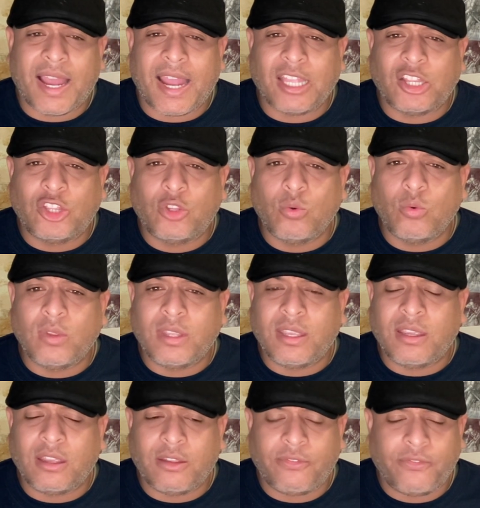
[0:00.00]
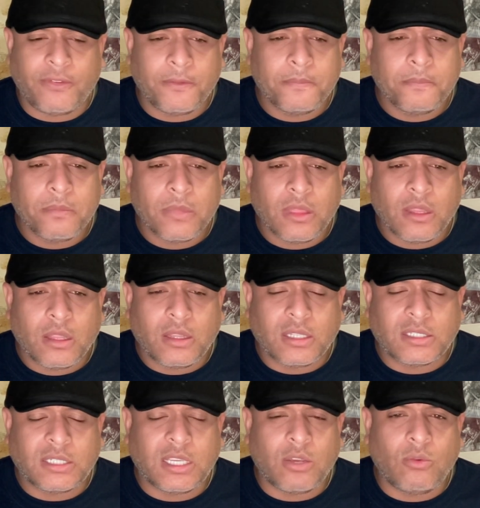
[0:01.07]
I do give the
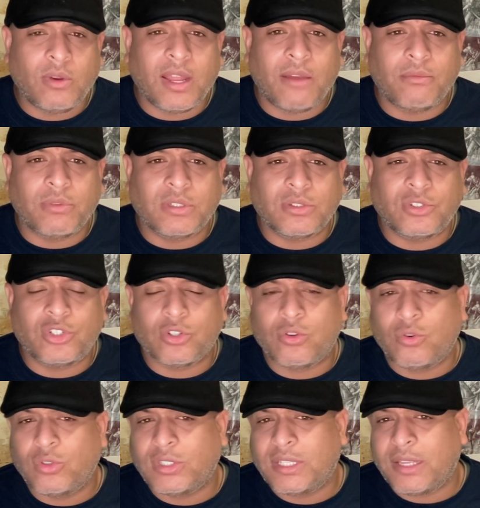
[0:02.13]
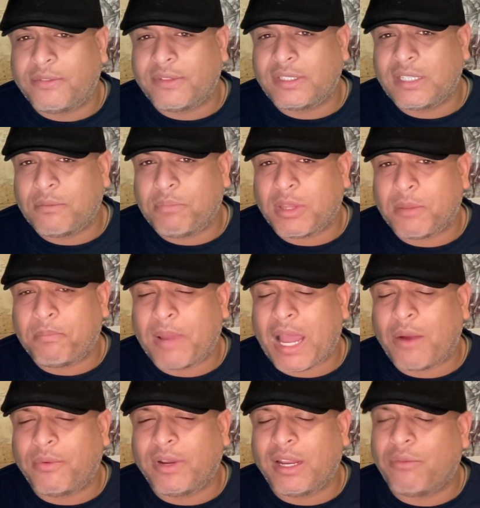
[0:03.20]
skill level to Shakur Stevenson, but the
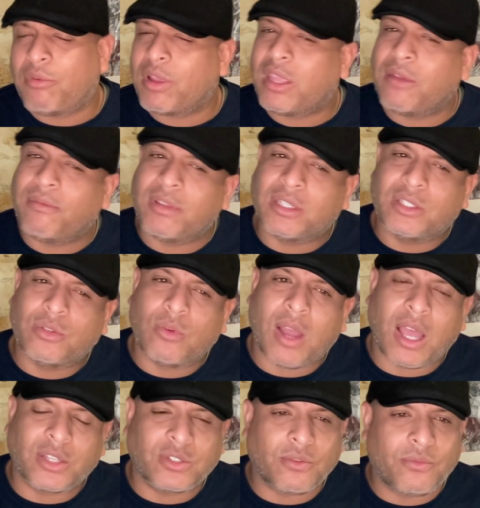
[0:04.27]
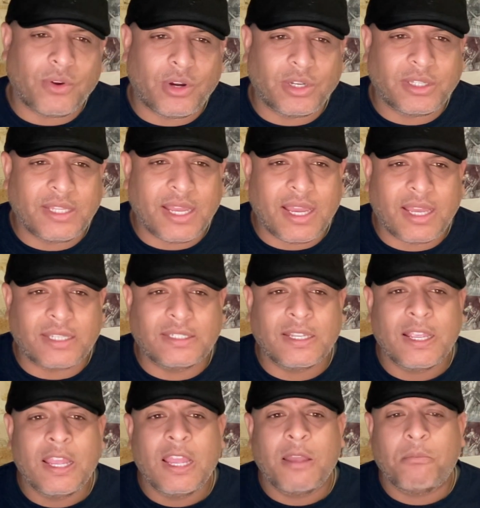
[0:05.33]
power level I give it to Oscar Valdez.
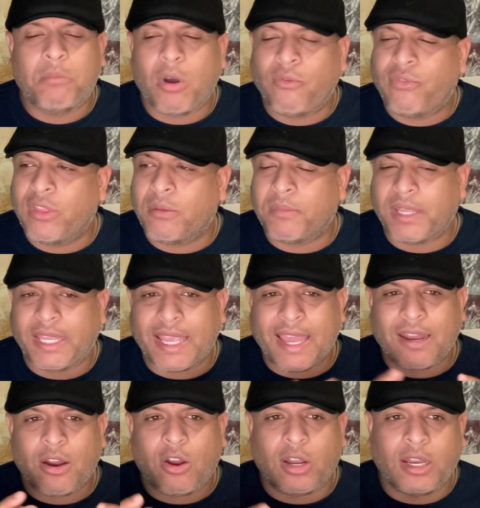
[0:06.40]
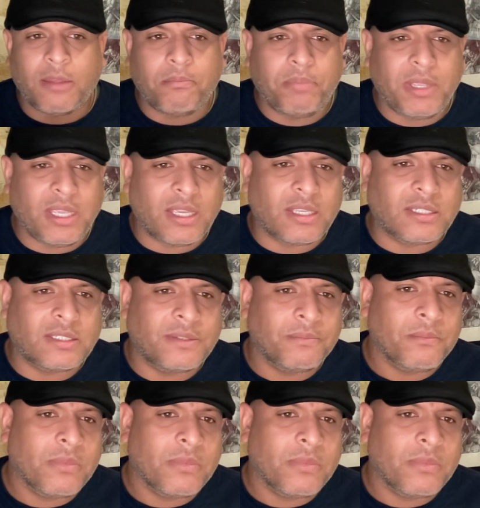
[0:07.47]
Both of them, again, are Olympians.